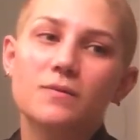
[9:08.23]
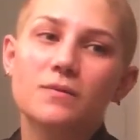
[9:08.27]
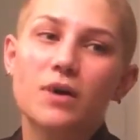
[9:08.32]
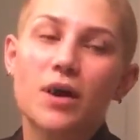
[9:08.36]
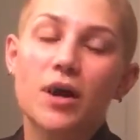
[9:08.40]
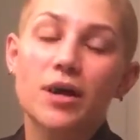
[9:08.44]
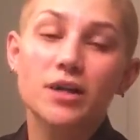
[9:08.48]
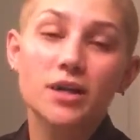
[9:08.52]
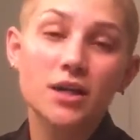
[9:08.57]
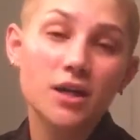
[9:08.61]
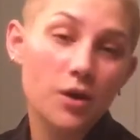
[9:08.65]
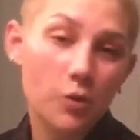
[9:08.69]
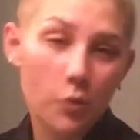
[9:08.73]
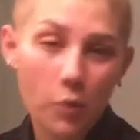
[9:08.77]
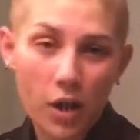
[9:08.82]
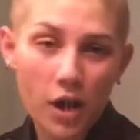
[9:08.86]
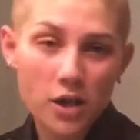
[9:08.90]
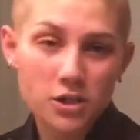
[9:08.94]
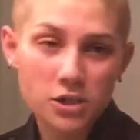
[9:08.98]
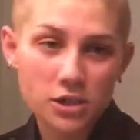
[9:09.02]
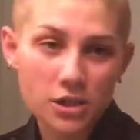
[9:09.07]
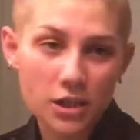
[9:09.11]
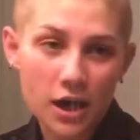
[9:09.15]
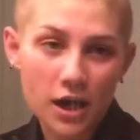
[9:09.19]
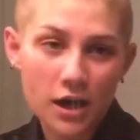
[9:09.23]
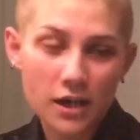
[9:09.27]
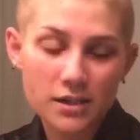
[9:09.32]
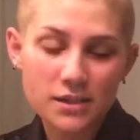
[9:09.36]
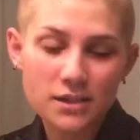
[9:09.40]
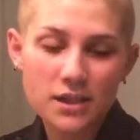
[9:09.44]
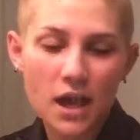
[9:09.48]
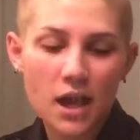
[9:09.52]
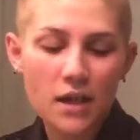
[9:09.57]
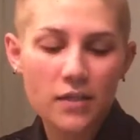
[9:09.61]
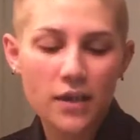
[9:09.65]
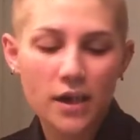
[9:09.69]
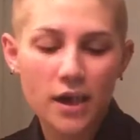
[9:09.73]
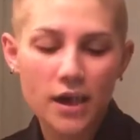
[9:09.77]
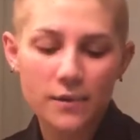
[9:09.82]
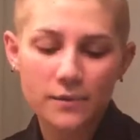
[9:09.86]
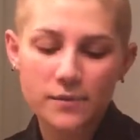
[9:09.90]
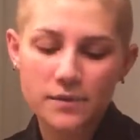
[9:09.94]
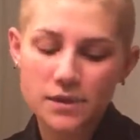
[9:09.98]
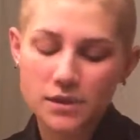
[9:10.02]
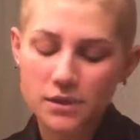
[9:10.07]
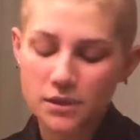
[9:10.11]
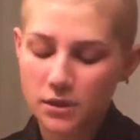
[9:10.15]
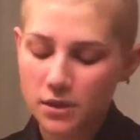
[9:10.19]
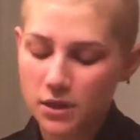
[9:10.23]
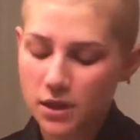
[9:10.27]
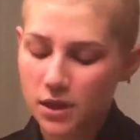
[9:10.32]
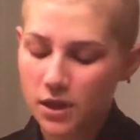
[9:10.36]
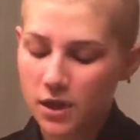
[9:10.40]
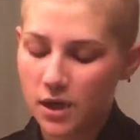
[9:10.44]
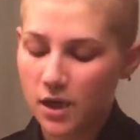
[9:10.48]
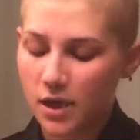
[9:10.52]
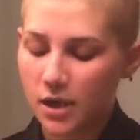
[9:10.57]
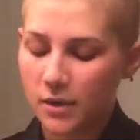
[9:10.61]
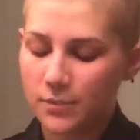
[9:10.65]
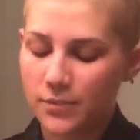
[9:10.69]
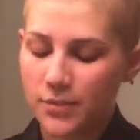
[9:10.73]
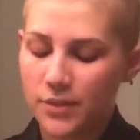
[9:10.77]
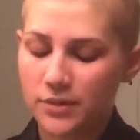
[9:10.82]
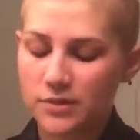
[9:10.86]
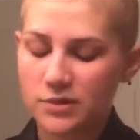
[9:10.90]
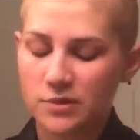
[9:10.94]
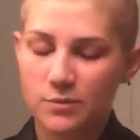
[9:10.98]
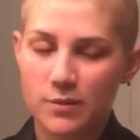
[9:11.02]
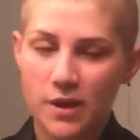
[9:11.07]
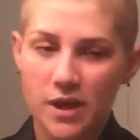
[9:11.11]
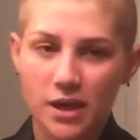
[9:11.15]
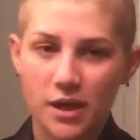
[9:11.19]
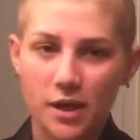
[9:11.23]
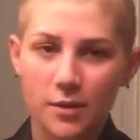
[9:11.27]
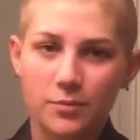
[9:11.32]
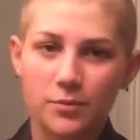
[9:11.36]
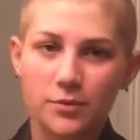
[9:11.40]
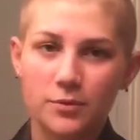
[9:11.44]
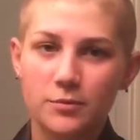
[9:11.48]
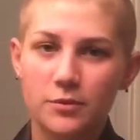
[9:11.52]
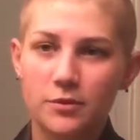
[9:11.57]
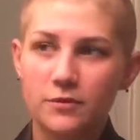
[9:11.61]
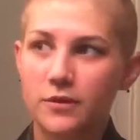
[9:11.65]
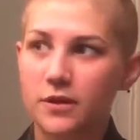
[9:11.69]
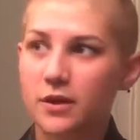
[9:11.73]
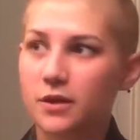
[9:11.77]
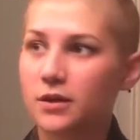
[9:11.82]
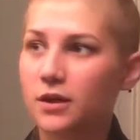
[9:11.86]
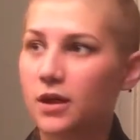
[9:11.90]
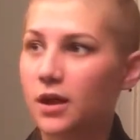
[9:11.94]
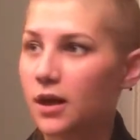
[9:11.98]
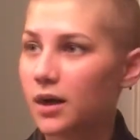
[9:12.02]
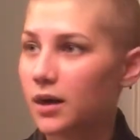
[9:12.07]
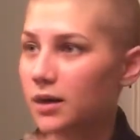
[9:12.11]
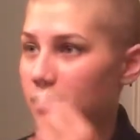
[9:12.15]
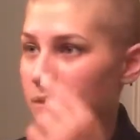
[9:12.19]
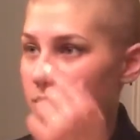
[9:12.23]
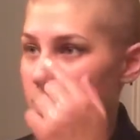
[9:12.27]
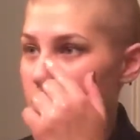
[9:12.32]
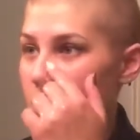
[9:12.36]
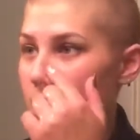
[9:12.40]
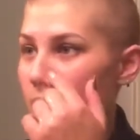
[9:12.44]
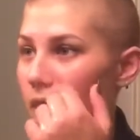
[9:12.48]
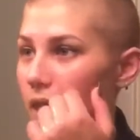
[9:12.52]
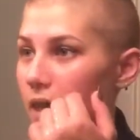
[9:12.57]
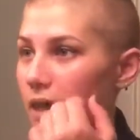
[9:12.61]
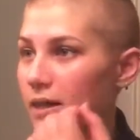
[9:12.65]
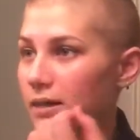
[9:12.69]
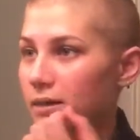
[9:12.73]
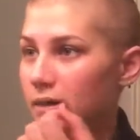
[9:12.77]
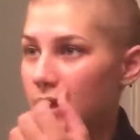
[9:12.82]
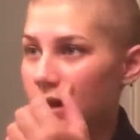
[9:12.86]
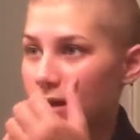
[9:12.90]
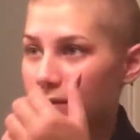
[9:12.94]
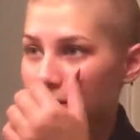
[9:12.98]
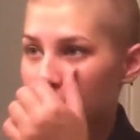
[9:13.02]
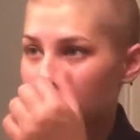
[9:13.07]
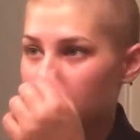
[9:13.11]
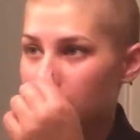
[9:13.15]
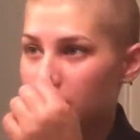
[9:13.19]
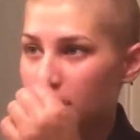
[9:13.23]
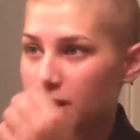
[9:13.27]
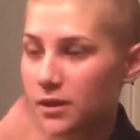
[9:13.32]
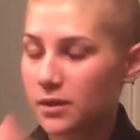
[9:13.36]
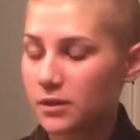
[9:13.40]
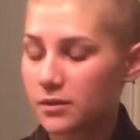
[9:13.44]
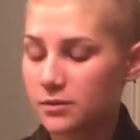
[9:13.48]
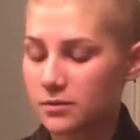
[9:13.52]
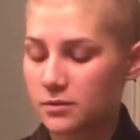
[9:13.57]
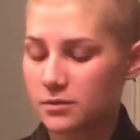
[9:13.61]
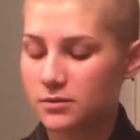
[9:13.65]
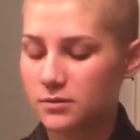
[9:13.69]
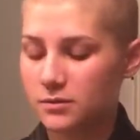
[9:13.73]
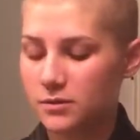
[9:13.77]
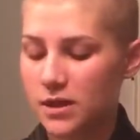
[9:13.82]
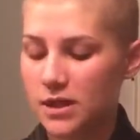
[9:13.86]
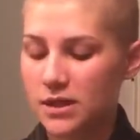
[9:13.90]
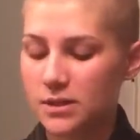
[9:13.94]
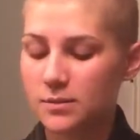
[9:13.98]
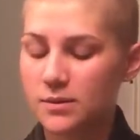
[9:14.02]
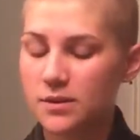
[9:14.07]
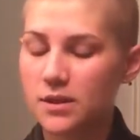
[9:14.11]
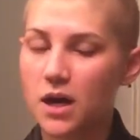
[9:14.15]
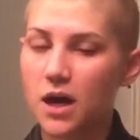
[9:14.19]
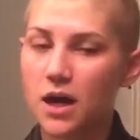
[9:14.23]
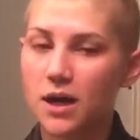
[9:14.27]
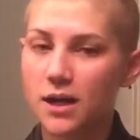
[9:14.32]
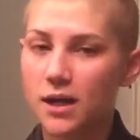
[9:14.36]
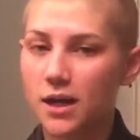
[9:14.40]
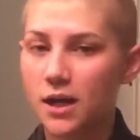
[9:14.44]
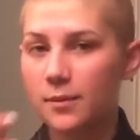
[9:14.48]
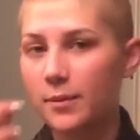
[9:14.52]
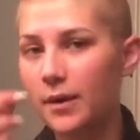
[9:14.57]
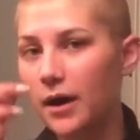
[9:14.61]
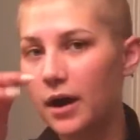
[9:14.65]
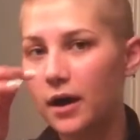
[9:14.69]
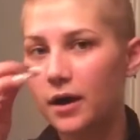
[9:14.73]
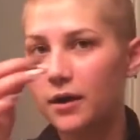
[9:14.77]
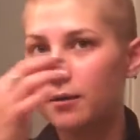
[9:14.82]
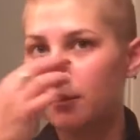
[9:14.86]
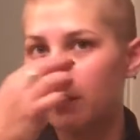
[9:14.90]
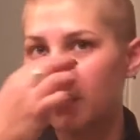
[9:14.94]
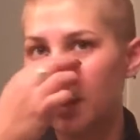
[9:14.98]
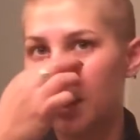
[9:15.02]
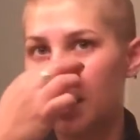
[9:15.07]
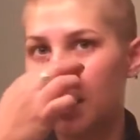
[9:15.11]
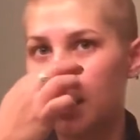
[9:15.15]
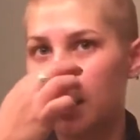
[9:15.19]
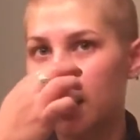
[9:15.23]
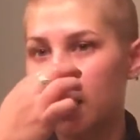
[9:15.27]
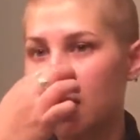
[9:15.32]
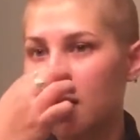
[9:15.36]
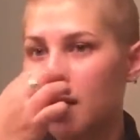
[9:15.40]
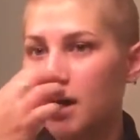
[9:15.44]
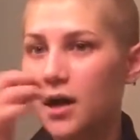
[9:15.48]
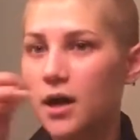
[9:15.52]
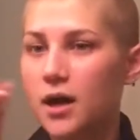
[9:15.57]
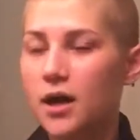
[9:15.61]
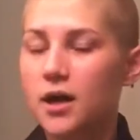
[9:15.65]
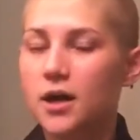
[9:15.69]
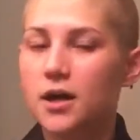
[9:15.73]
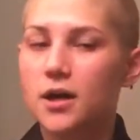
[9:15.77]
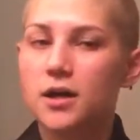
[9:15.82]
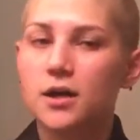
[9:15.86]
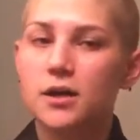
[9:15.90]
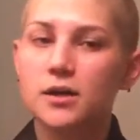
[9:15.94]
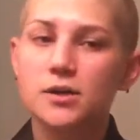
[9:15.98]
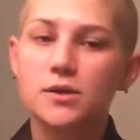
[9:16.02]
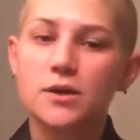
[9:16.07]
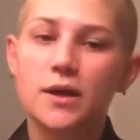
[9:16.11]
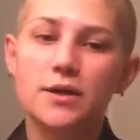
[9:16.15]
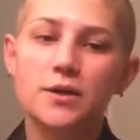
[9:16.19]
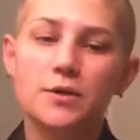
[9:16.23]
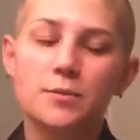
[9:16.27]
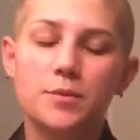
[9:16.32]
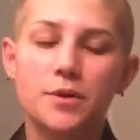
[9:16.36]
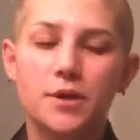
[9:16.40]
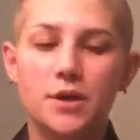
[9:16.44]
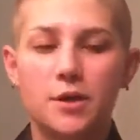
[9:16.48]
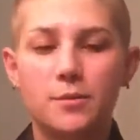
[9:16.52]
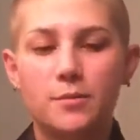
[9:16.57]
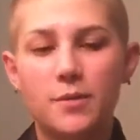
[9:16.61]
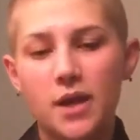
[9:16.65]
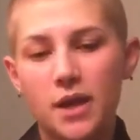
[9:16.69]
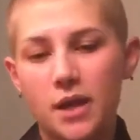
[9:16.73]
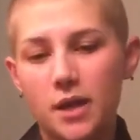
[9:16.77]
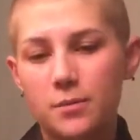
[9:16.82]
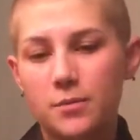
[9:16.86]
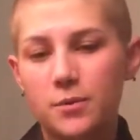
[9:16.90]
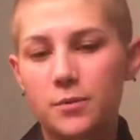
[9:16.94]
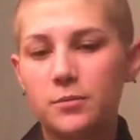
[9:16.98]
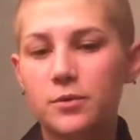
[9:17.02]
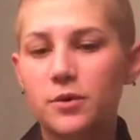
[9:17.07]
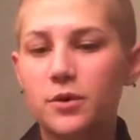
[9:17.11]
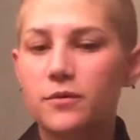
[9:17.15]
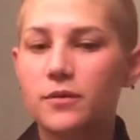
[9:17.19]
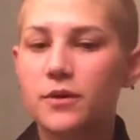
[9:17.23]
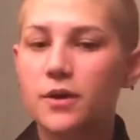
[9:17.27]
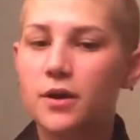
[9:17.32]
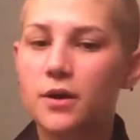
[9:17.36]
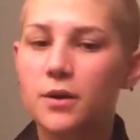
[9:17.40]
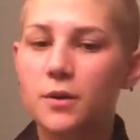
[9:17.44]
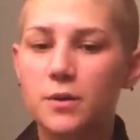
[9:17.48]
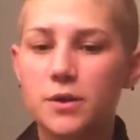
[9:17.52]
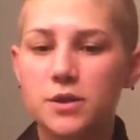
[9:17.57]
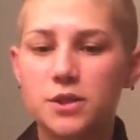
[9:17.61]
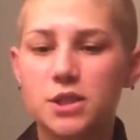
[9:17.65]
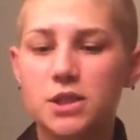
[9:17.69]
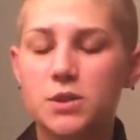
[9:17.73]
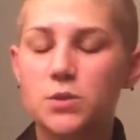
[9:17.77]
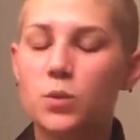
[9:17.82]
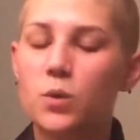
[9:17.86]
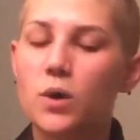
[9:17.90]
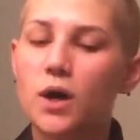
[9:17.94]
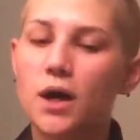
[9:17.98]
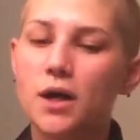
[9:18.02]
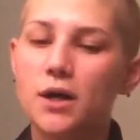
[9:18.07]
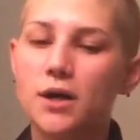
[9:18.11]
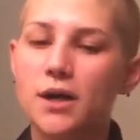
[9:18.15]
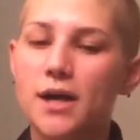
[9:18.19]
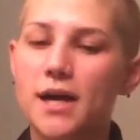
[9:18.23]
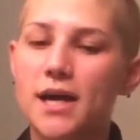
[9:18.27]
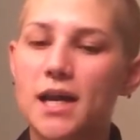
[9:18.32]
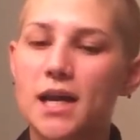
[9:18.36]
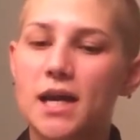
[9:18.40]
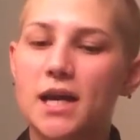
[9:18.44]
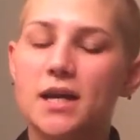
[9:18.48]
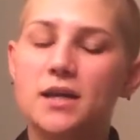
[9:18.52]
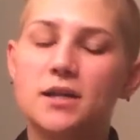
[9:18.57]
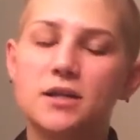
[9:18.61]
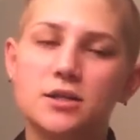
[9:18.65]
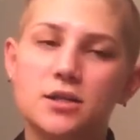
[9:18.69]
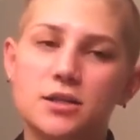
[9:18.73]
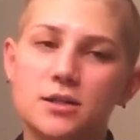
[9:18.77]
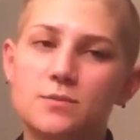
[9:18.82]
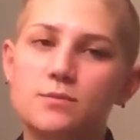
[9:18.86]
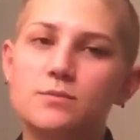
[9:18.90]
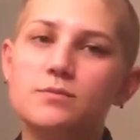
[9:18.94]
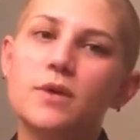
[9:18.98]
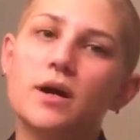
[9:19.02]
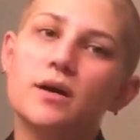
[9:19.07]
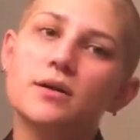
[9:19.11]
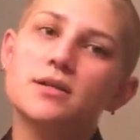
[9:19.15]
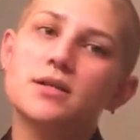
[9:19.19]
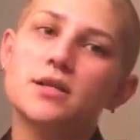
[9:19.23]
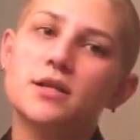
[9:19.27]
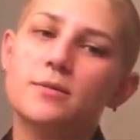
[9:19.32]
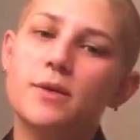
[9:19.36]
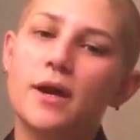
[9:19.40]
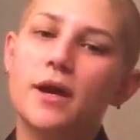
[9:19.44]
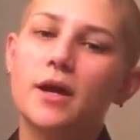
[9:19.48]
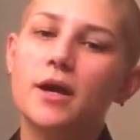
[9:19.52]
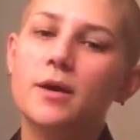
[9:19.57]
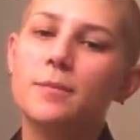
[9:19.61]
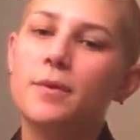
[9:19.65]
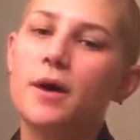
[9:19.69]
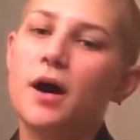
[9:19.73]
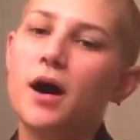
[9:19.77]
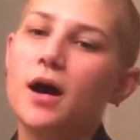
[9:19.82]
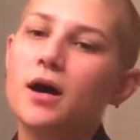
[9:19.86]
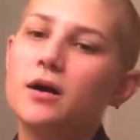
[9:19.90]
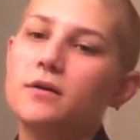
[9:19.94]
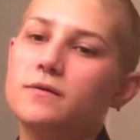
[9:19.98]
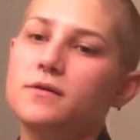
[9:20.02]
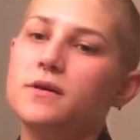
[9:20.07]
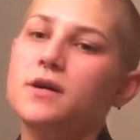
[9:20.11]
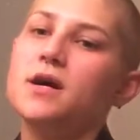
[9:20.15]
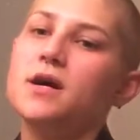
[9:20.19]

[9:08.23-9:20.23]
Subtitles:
I needed washcloths, and then I was looking up those makeup remover cloths that everyone has been talking about, where you either put your makeup remover or just water in it and it just melts your makeup off,